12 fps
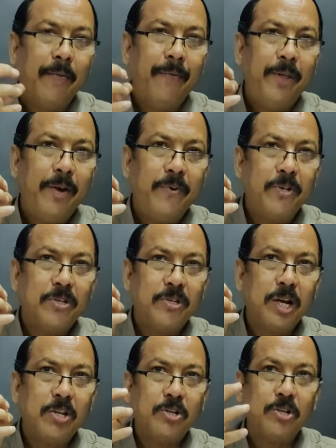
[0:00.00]
There was
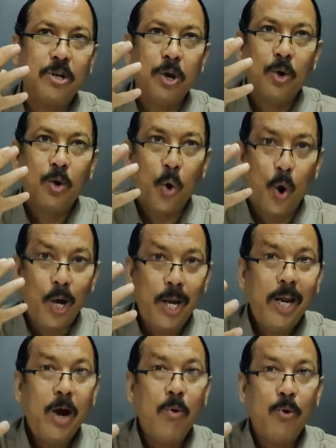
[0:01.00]
such
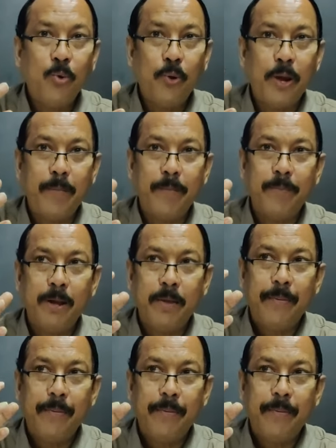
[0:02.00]
calling out to him